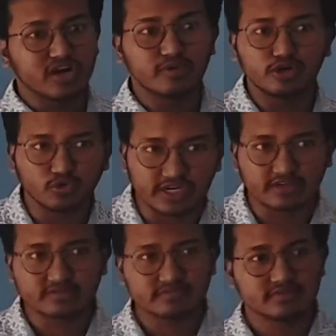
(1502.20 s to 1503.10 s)
not able to do
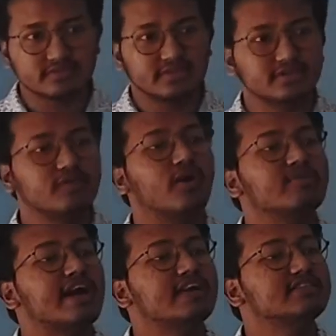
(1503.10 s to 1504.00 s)
it.
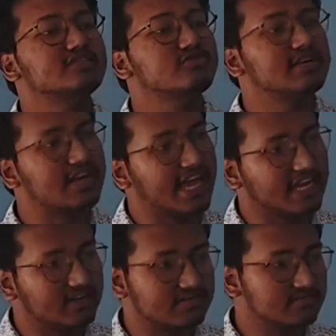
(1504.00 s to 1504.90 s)
What matters is you are
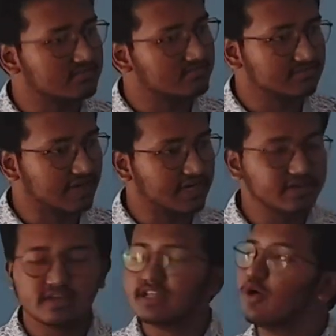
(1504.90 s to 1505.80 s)
trying.
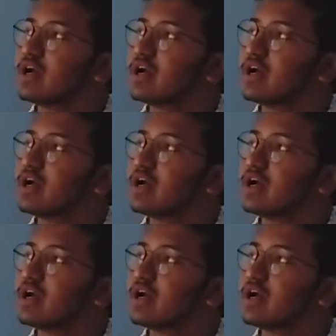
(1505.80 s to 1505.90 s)
Fine.